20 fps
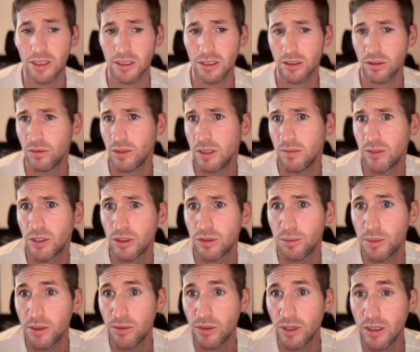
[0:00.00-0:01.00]
So we've just
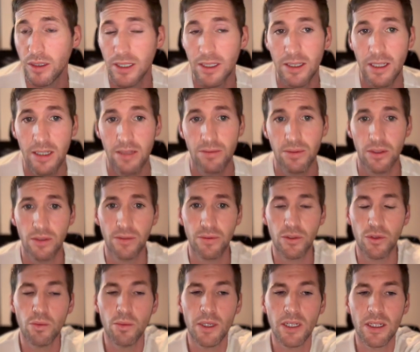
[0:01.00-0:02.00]
been running that for a few
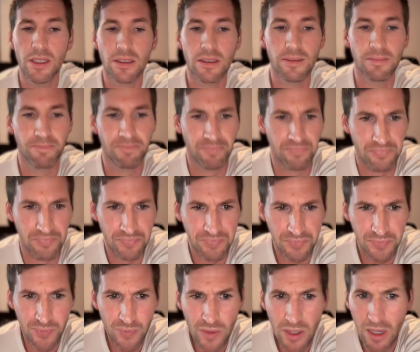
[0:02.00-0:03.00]
minutes
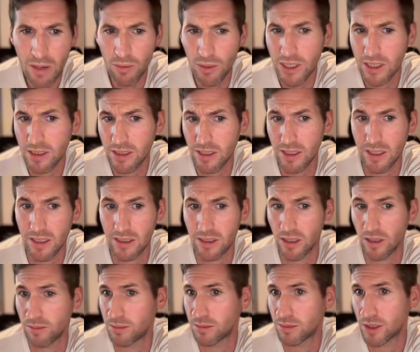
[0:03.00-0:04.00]
and we can see it's
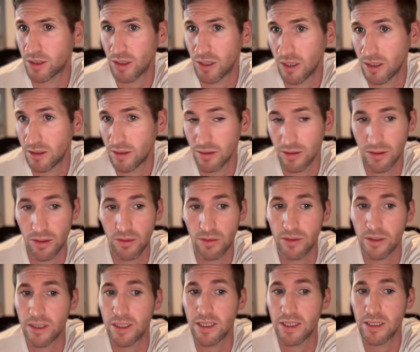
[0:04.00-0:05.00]
up around
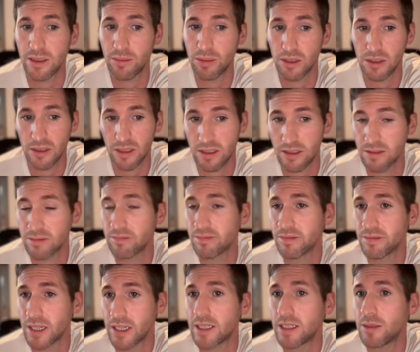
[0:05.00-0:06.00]
over 80%,
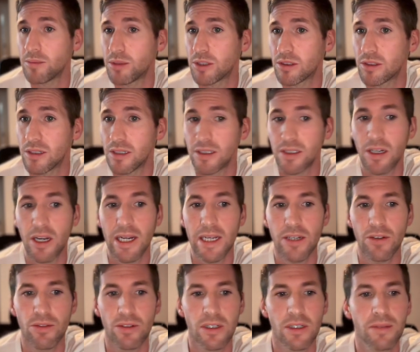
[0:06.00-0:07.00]
90%
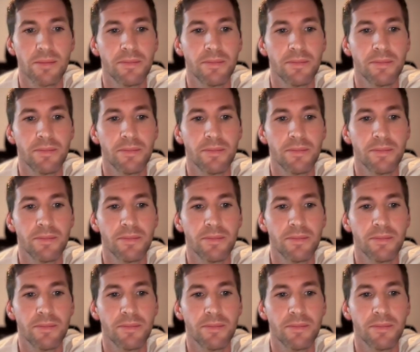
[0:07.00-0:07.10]
accurate.